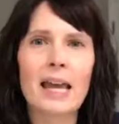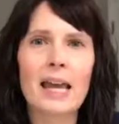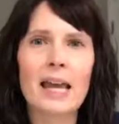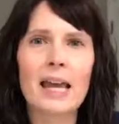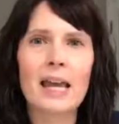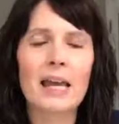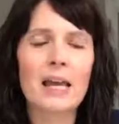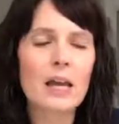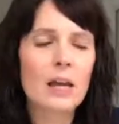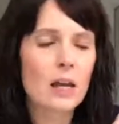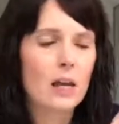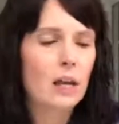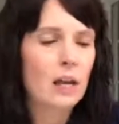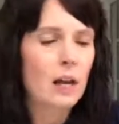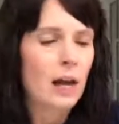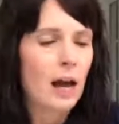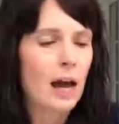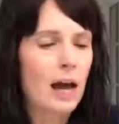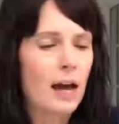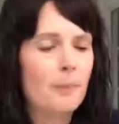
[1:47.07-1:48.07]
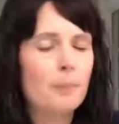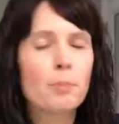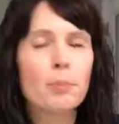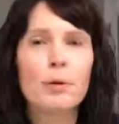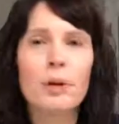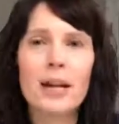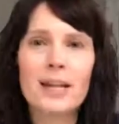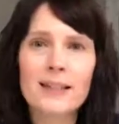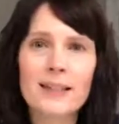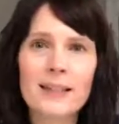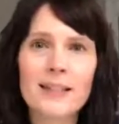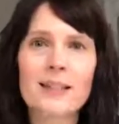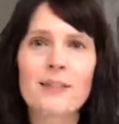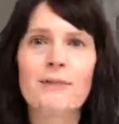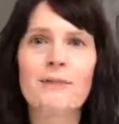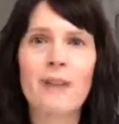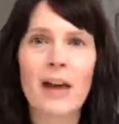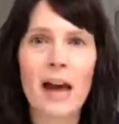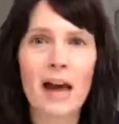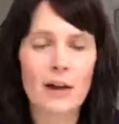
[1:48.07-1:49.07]
a
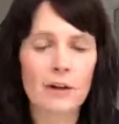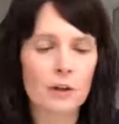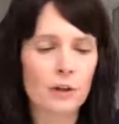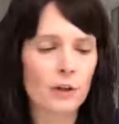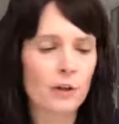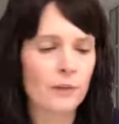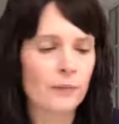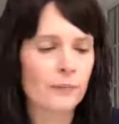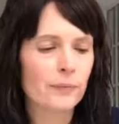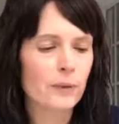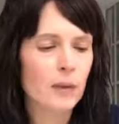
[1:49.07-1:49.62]
present value.